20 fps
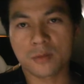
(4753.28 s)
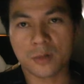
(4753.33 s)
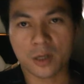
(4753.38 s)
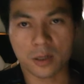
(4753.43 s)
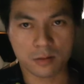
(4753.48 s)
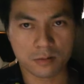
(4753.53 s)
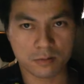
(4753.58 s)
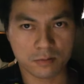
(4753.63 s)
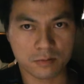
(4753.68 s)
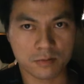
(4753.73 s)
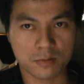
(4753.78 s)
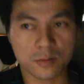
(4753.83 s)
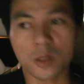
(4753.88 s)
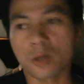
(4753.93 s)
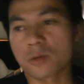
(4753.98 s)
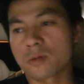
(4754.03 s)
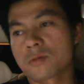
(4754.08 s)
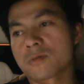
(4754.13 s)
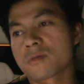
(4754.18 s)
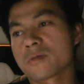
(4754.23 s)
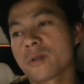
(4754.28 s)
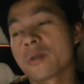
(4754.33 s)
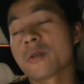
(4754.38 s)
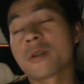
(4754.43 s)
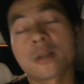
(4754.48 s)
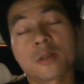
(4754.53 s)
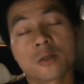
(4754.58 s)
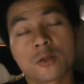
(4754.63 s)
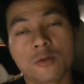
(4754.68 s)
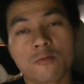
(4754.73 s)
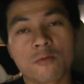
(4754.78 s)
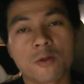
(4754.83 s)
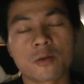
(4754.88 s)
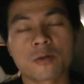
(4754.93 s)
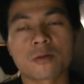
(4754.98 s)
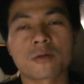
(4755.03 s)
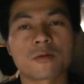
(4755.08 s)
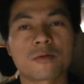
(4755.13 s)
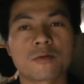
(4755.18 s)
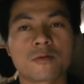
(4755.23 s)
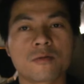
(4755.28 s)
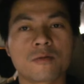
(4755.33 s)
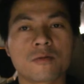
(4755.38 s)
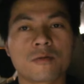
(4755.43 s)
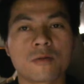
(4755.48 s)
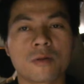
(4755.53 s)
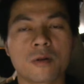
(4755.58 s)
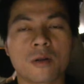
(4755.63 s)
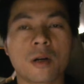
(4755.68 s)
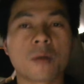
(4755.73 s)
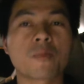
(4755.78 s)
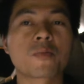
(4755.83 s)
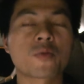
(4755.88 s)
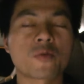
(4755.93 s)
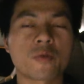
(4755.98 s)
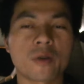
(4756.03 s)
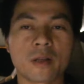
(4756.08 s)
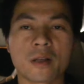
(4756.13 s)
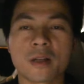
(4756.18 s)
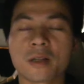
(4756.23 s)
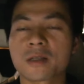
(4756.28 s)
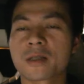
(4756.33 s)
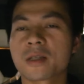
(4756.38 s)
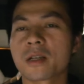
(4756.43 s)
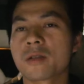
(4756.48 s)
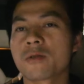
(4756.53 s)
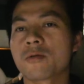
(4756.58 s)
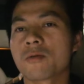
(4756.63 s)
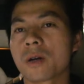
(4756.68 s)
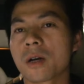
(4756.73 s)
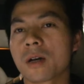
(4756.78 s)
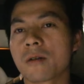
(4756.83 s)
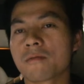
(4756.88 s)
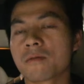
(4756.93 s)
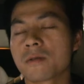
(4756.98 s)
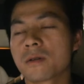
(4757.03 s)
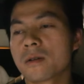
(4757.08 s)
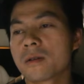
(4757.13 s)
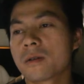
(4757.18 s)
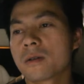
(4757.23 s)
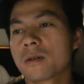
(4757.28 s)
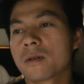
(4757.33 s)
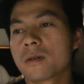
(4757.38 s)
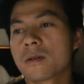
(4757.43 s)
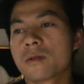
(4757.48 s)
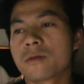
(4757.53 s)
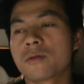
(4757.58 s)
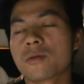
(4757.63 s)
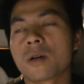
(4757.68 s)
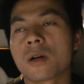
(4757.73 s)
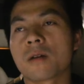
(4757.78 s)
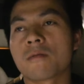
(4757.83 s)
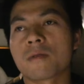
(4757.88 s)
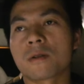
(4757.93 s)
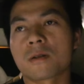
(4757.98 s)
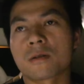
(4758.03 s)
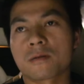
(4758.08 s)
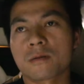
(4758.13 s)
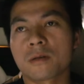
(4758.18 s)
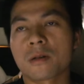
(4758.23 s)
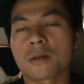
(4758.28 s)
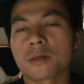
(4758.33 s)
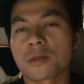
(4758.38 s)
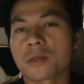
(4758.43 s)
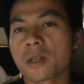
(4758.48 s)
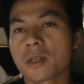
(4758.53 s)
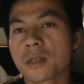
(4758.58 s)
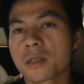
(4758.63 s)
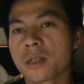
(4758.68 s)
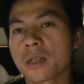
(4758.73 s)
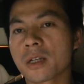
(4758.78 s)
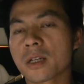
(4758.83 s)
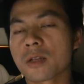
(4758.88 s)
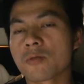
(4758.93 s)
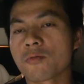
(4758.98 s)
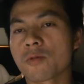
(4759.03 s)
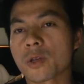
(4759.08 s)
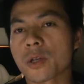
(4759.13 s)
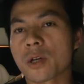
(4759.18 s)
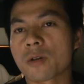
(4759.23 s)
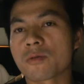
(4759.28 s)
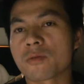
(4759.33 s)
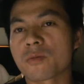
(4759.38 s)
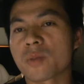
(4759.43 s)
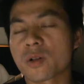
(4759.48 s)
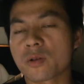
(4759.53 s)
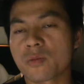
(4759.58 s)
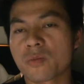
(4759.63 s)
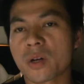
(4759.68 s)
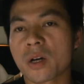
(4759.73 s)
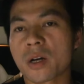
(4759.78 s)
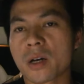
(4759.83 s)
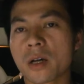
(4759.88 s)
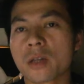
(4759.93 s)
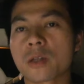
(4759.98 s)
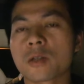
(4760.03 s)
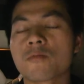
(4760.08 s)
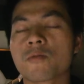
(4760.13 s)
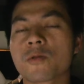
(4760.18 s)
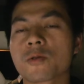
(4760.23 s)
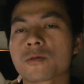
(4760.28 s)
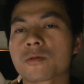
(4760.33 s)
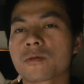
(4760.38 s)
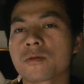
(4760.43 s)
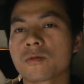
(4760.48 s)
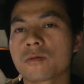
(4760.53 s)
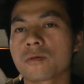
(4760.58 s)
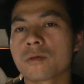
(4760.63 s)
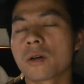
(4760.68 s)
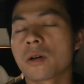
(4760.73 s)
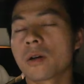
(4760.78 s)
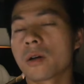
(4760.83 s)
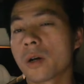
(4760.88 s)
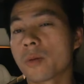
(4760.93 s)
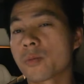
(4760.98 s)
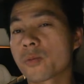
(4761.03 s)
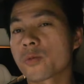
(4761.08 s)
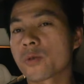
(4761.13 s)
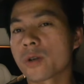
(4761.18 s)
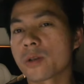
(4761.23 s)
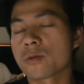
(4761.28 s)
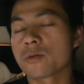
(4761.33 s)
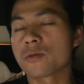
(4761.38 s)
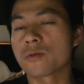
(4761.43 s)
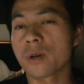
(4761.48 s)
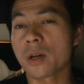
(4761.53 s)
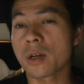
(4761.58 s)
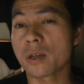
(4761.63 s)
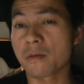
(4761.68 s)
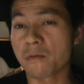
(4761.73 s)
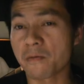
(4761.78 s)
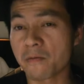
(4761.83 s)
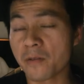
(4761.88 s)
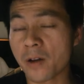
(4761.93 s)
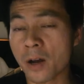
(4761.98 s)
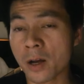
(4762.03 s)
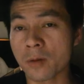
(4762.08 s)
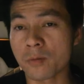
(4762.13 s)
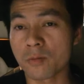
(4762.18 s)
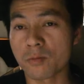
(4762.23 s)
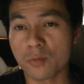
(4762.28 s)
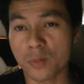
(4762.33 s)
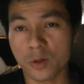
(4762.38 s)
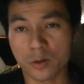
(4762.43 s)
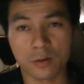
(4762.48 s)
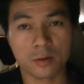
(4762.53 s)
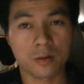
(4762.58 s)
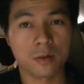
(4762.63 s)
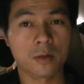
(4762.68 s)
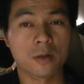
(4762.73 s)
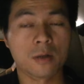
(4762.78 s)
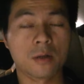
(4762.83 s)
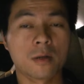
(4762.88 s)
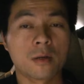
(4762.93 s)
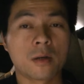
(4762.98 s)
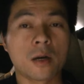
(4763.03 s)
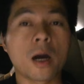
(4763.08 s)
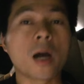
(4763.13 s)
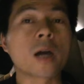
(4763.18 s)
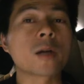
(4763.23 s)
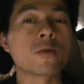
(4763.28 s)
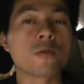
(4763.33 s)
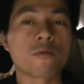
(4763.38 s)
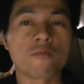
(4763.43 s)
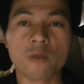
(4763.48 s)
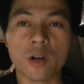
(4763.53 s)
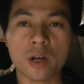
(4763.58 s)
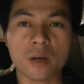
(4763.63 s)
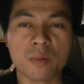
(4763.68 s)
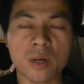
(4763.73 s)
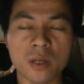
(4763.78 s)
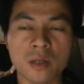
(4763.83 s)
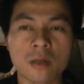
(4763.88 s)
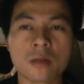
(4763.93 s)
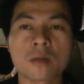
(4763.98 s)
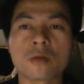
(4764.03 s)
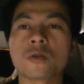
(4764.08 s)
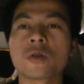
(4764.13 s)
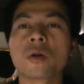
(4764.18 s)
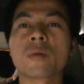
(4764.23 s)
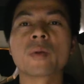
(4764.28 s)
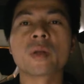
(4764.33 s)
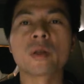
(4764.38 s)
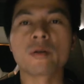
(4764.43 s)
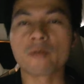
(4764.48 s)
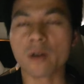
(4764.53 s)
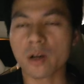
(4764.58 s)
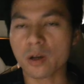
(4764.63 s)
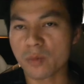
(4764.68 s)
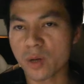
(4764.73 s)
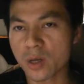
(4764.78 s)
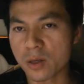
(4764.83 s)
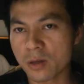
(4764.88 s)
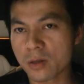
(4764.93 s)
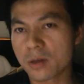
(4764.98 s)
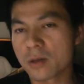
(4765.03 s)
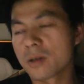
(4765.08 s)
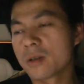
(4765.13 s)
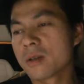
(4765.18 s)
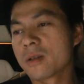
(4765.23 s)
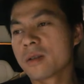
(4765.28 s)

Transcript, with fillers: uh, unless you want to upgrade. Let's say you have you have a, a sixty kilowatt hour battery pack and you want to upgrade to eighty-five, but I don't recommend it, nobody recommend it.